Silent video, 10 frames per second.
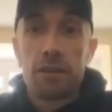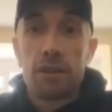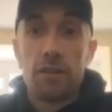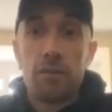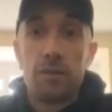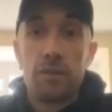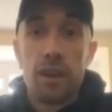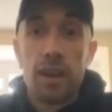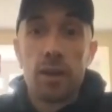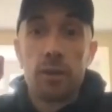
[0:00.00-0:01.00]
go
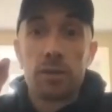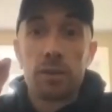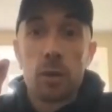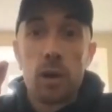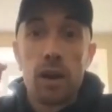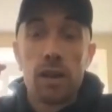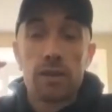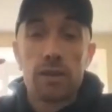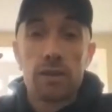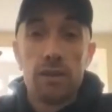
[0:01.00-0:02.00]
hang out with some
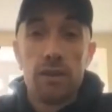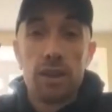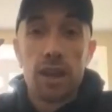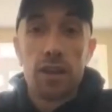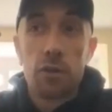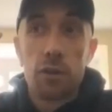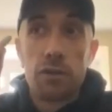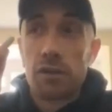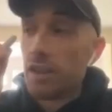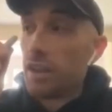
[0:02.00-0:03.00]
koalas and
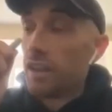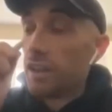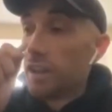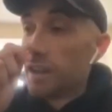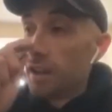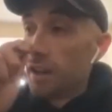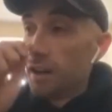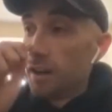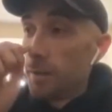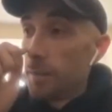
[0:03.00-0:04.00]
kangaroos,
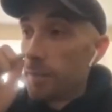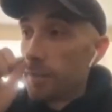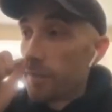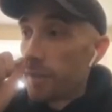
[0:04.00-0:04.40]
and